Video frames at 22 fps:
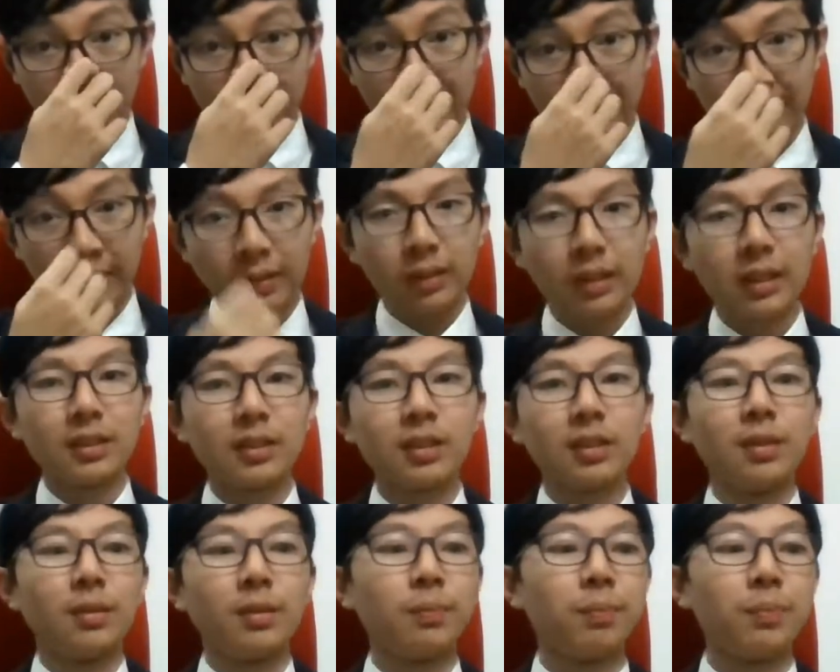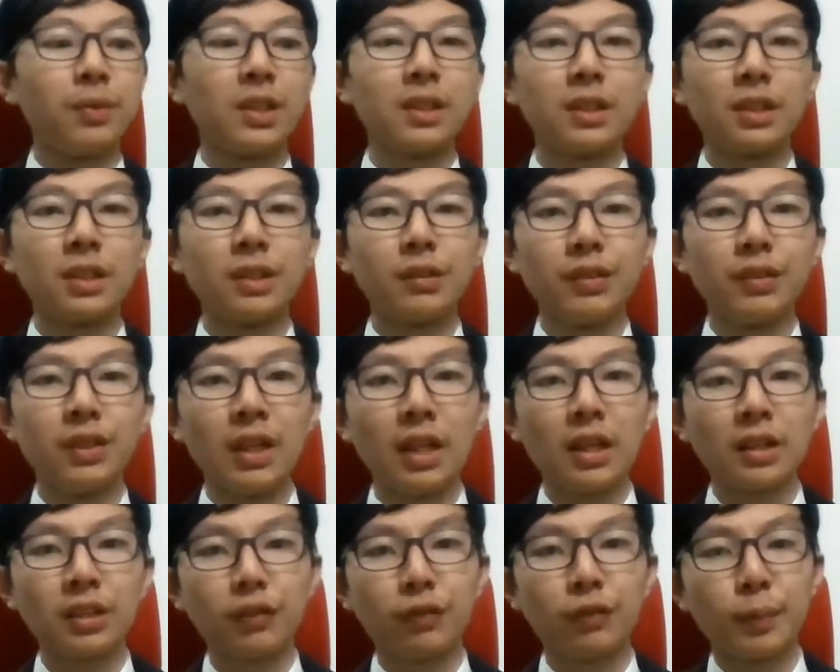And does it deserve the
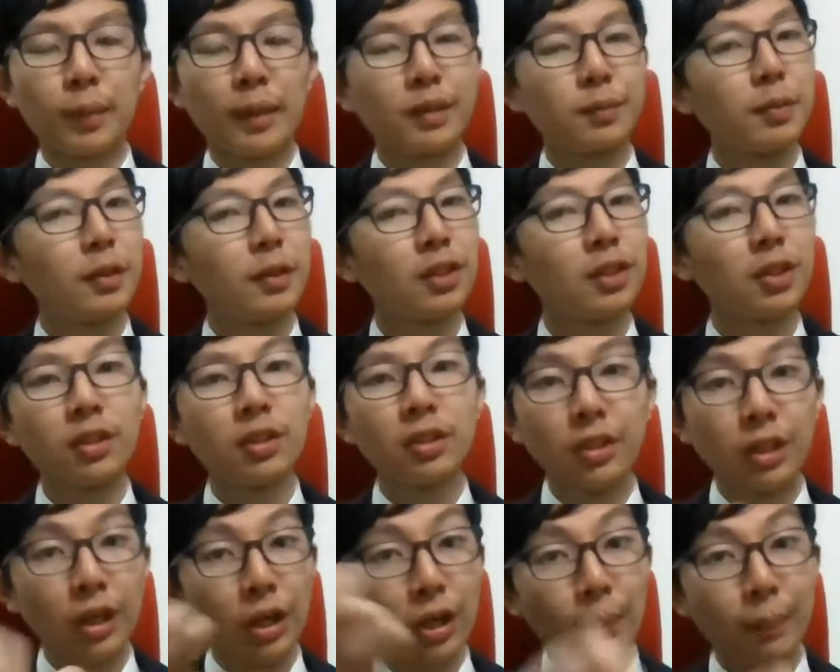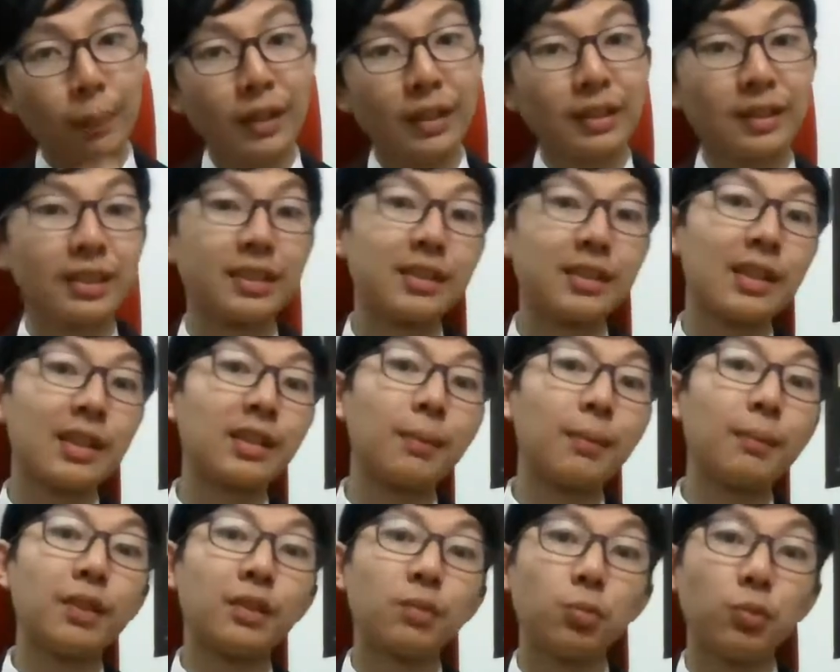Oscar for Best Picture? No, because it's not the
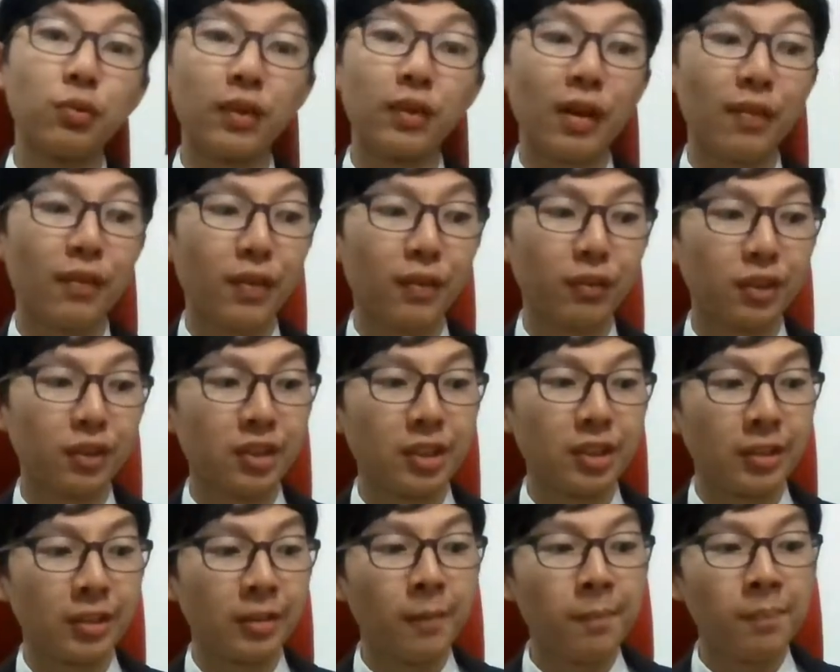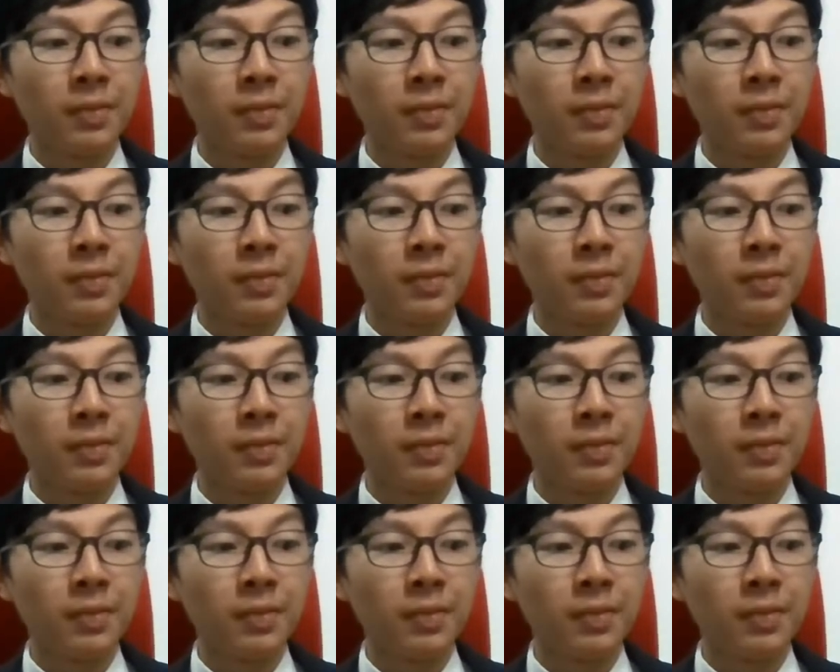best movie I've ever seen.